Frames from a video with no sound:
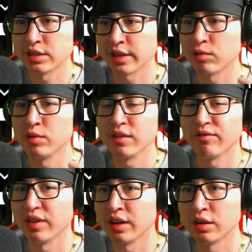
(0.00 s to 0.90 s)
like Wii
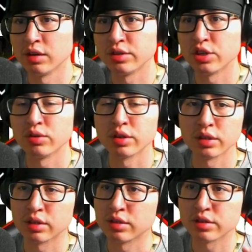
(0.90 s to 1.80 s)
Fit or
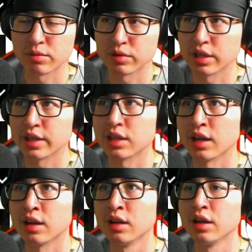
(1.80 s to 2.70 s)
Joker or someone like
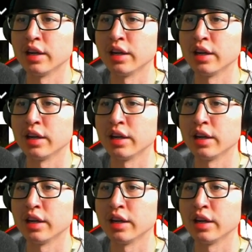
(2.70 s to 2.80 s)
that.